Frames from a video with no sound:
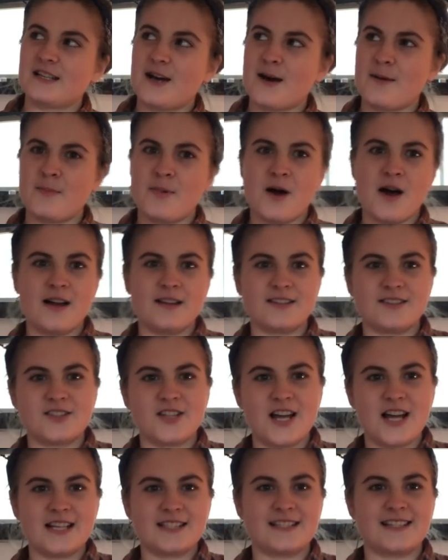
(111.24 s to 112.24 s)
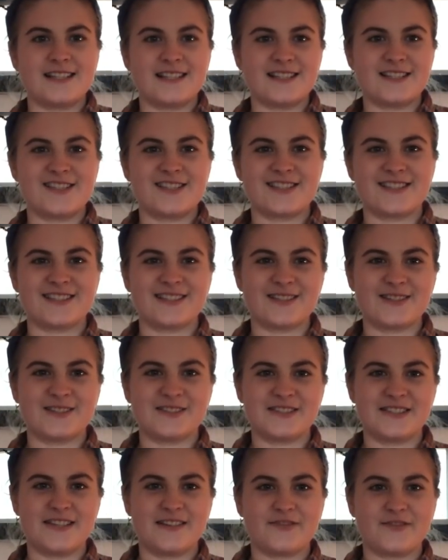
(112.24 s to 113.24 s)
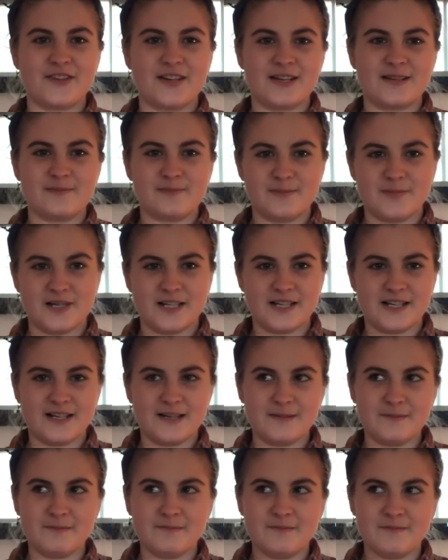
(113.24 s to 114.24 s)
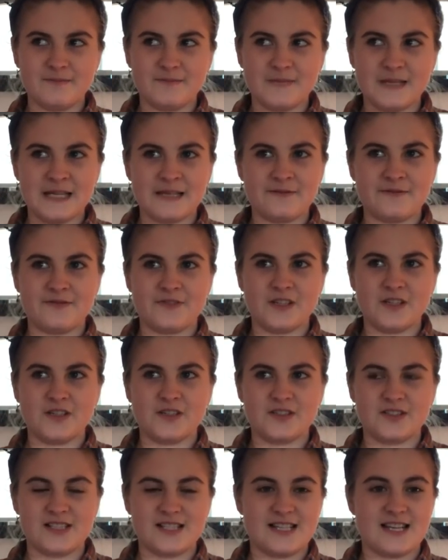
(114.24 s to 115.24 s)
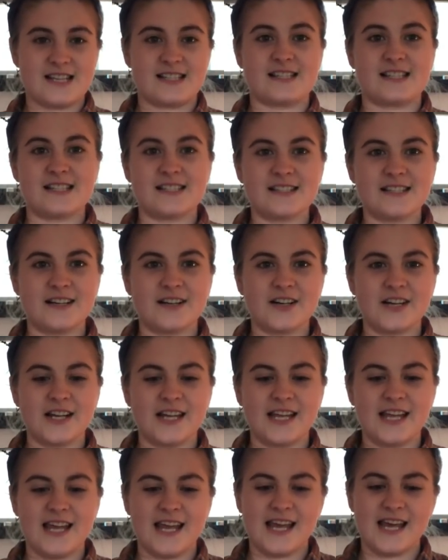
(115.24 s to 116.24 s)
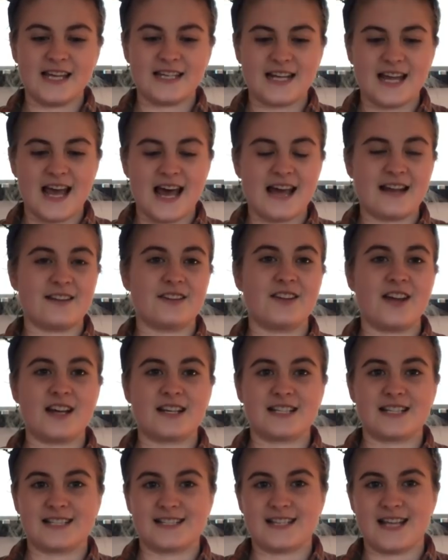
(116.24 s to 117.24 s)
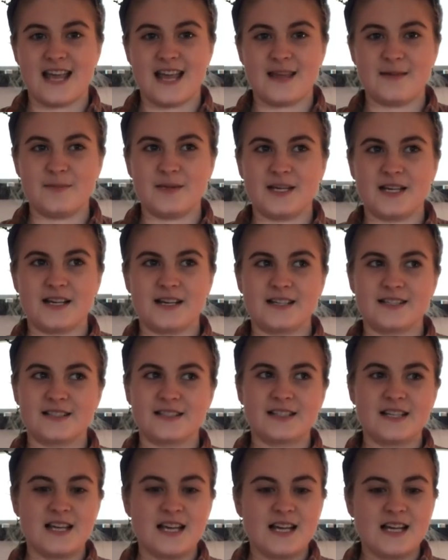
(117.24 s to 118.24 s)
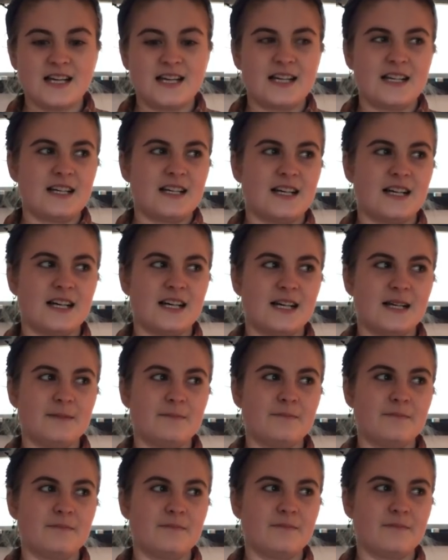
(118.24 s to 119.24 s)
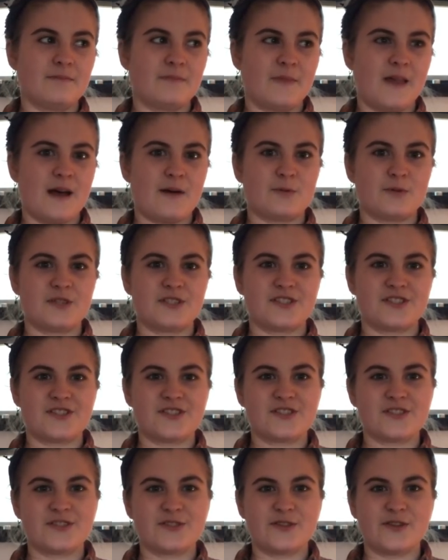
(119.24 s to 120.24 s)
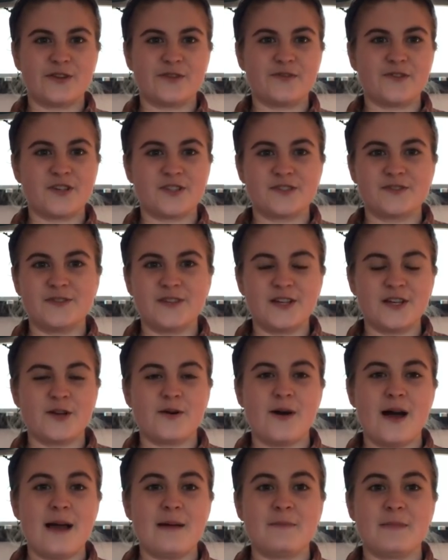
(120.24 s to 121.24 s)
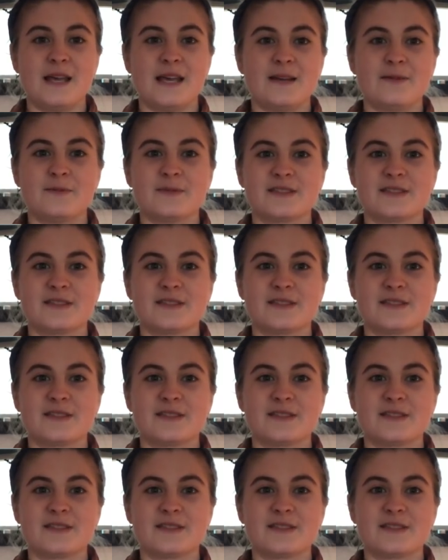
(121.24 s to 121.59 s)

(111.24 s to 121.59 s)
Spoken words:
apologize that this is a little different, but it feels necessary, and I had a lot to say because that was the first video I made